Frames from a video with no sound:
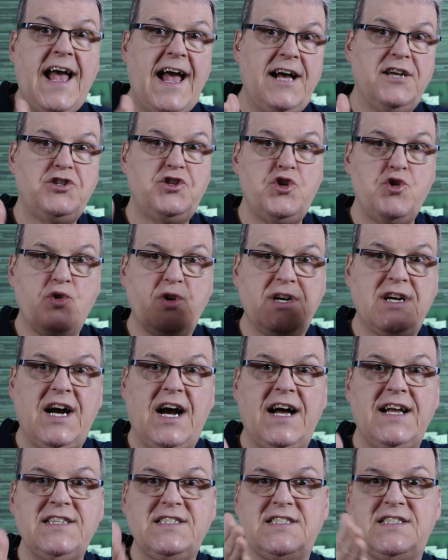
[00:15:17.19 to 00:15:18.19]
as you
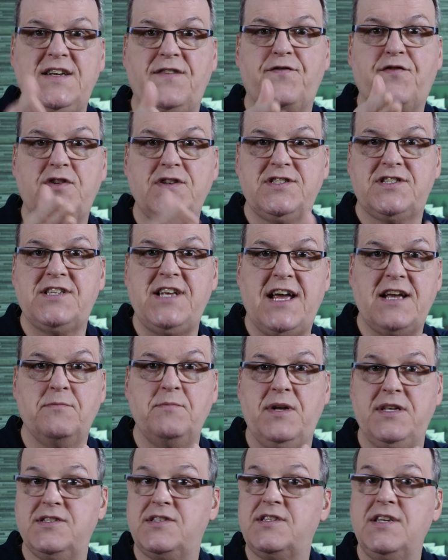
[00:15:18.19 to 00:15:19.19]
cut different
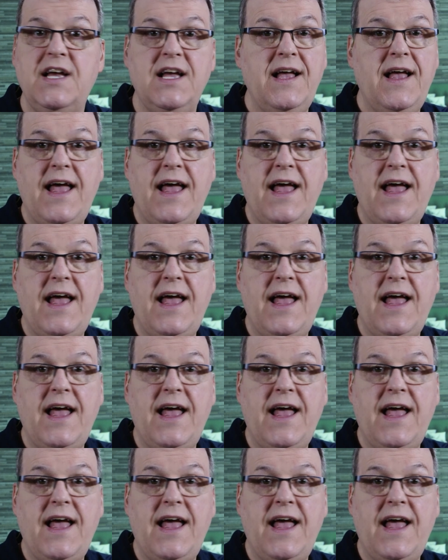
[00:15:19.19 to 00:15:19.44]
segments.